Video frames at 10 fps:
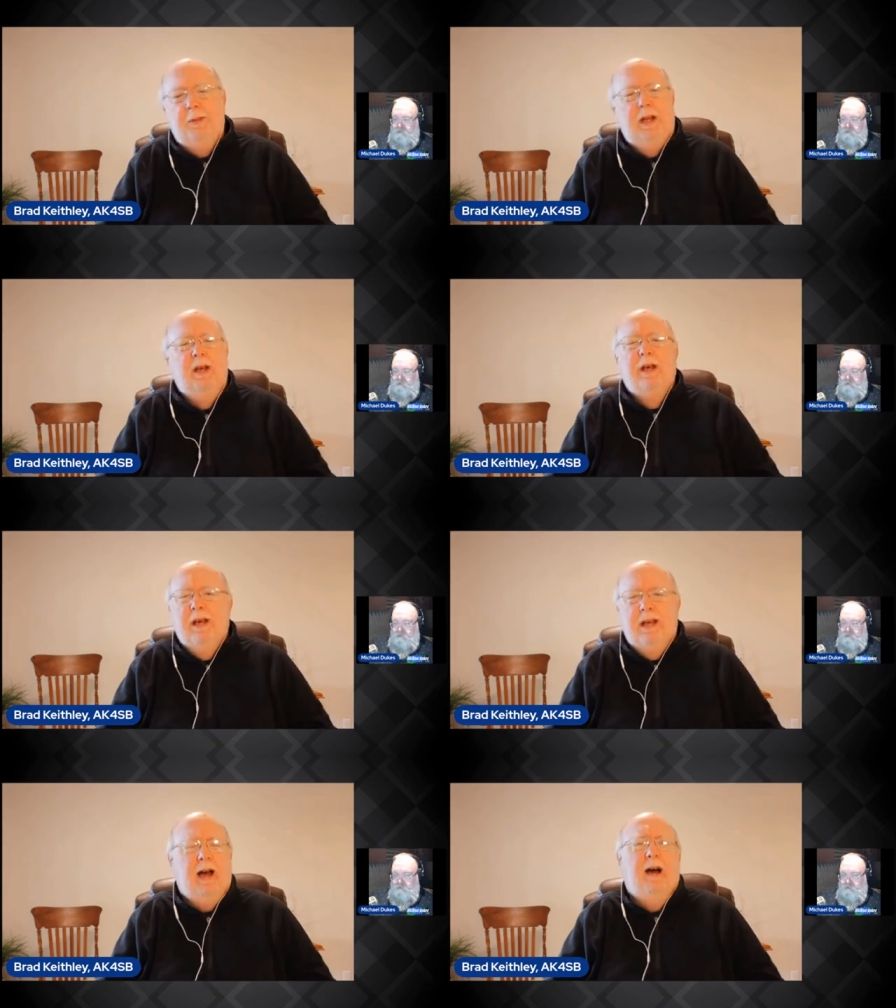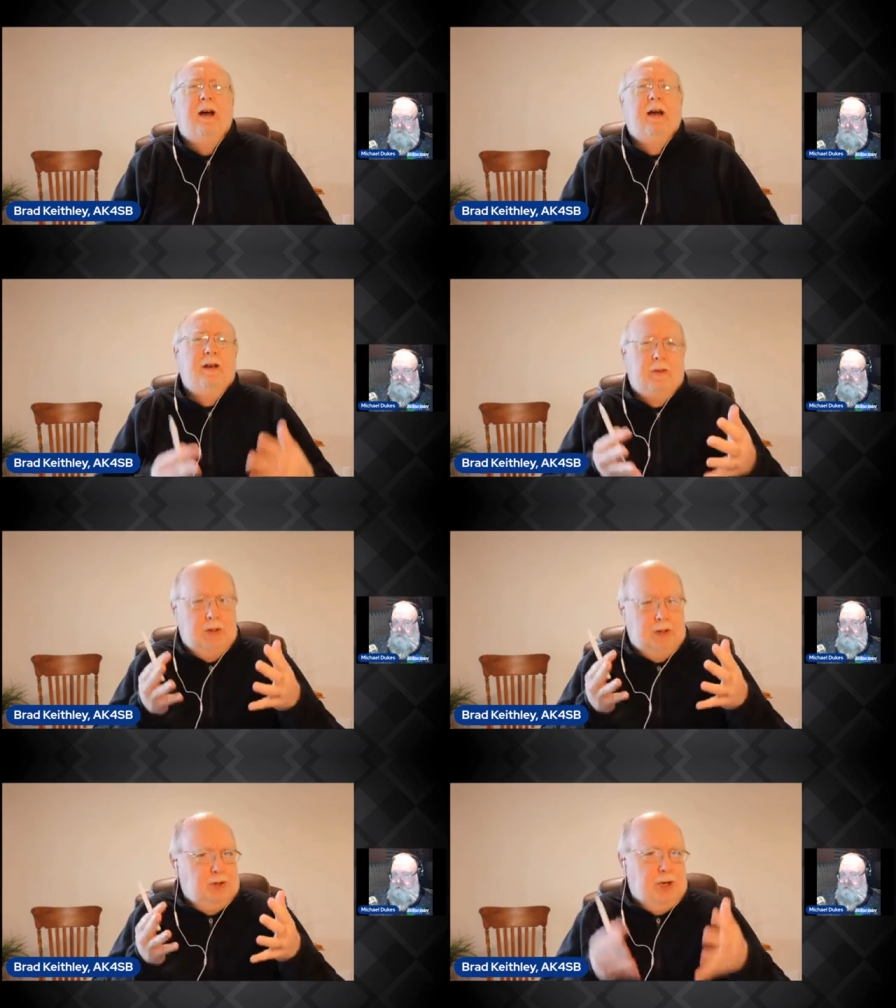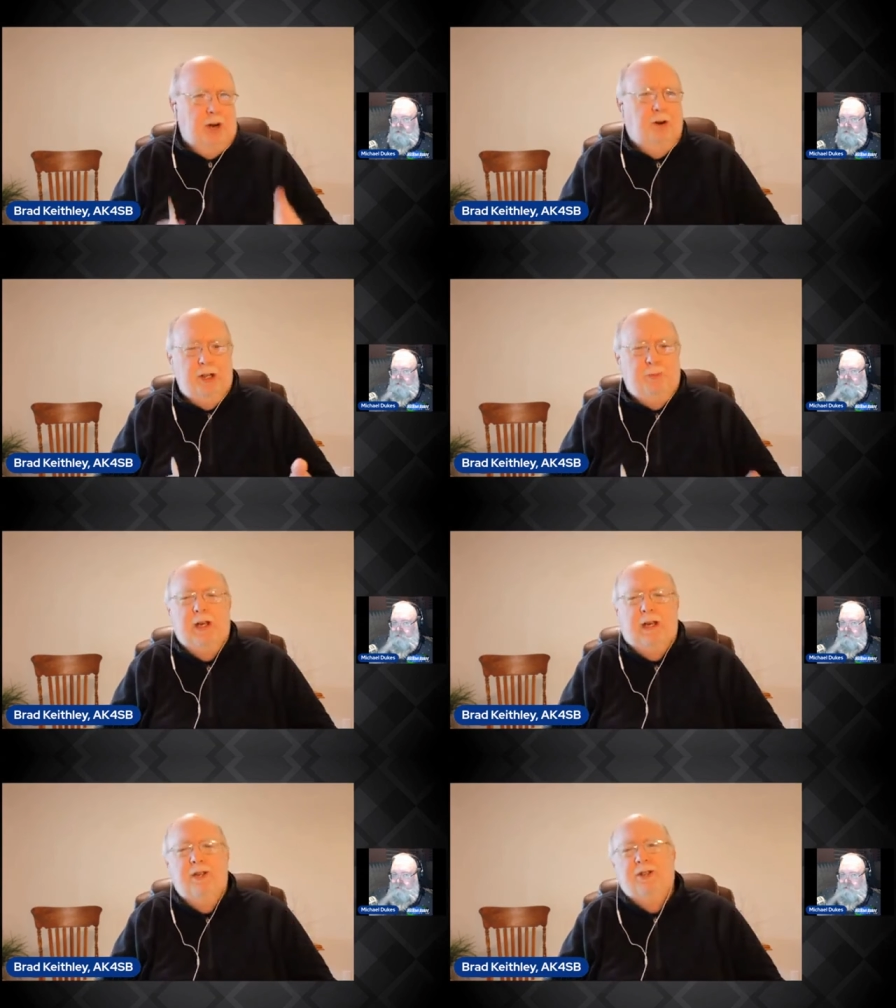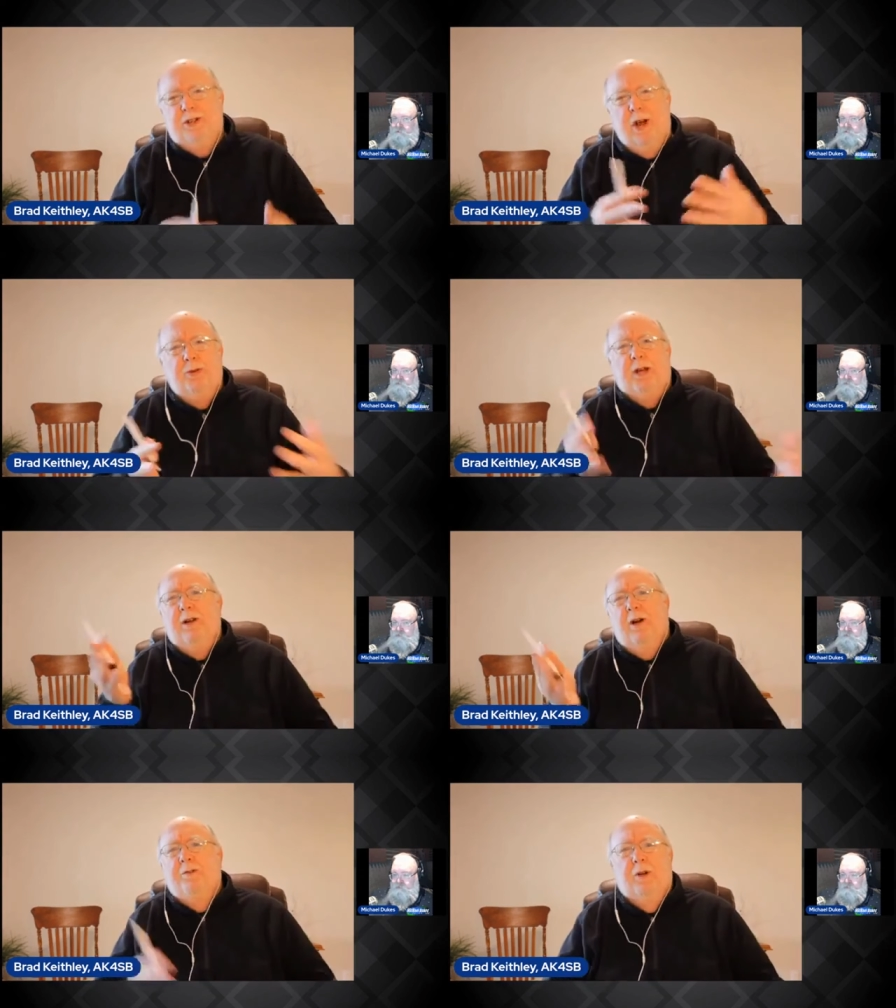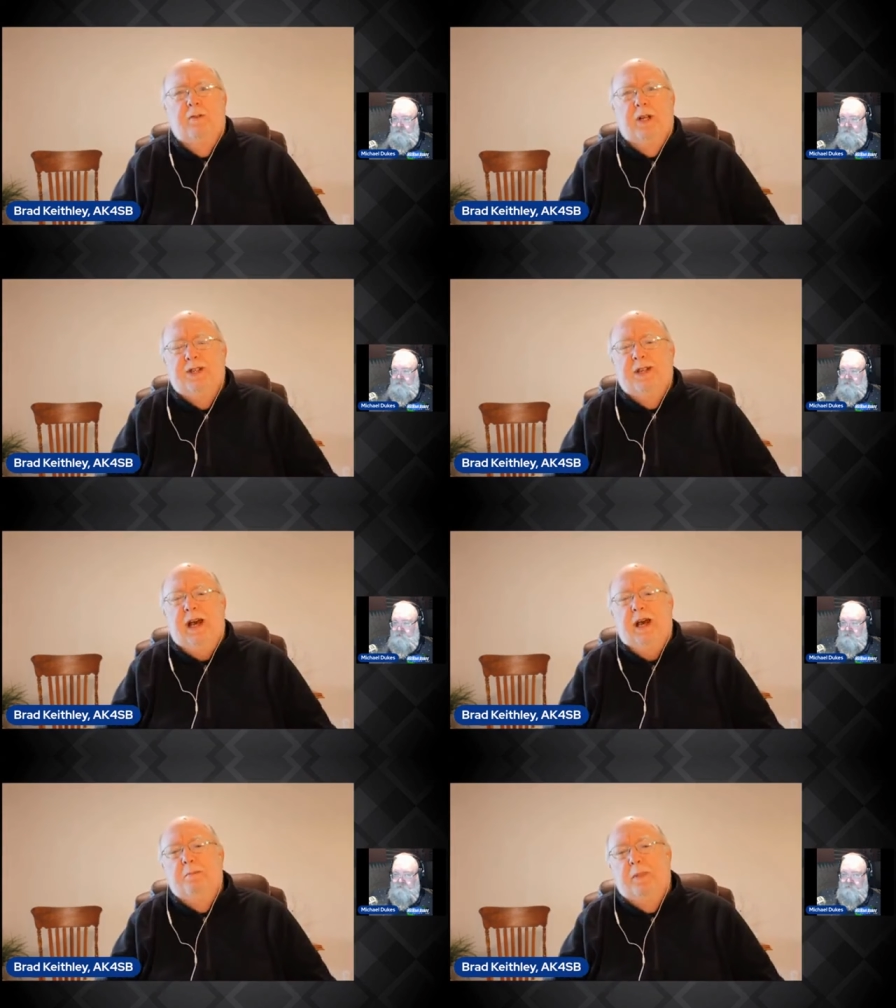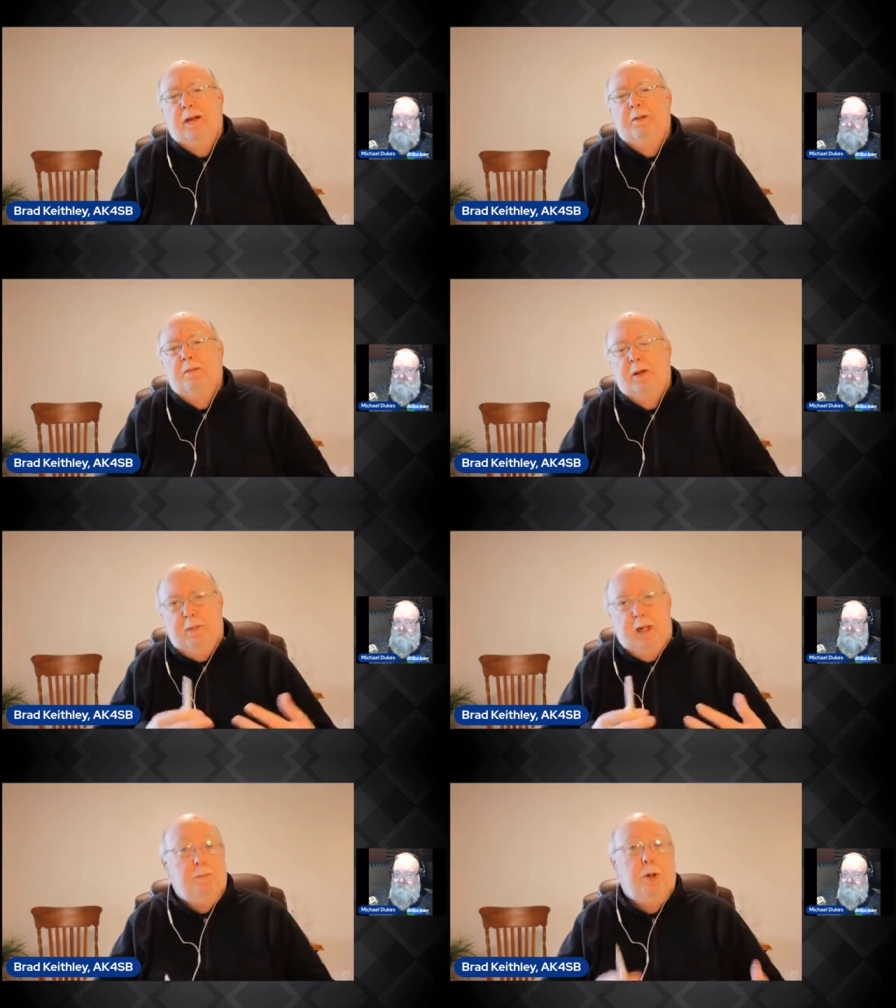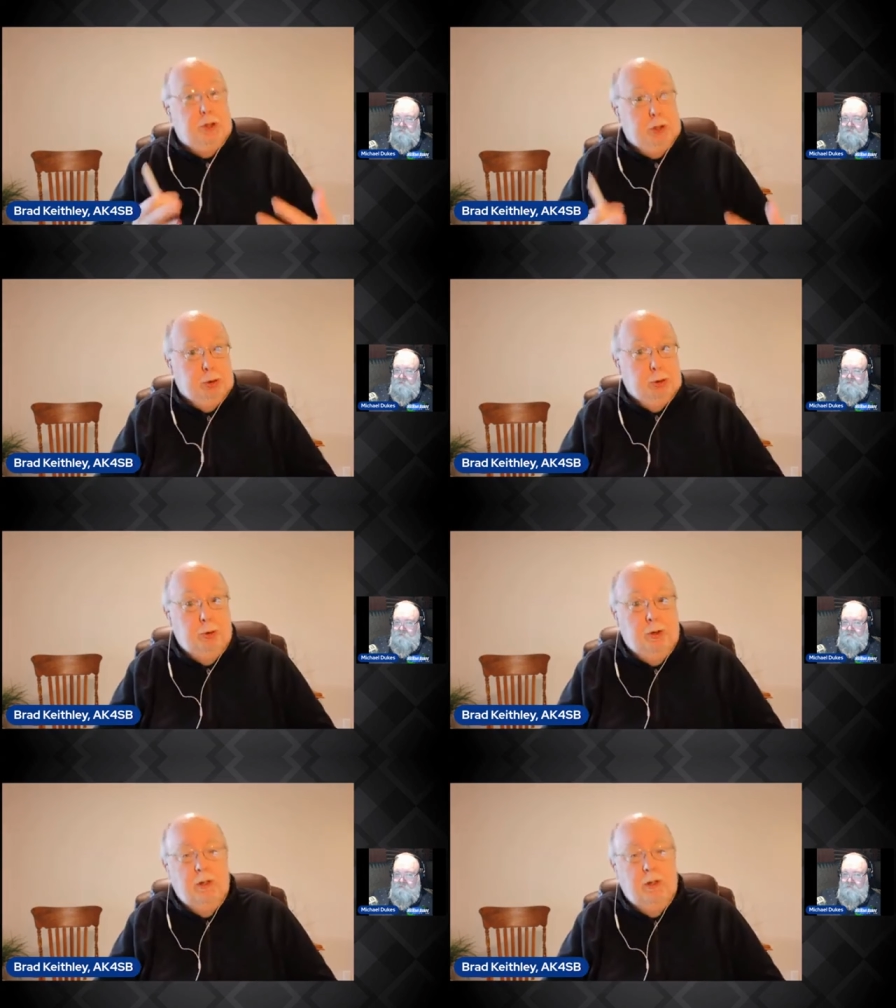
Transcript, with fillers: I mean, yeah, generally speaking, just don't take on frivolous debt, but but people do,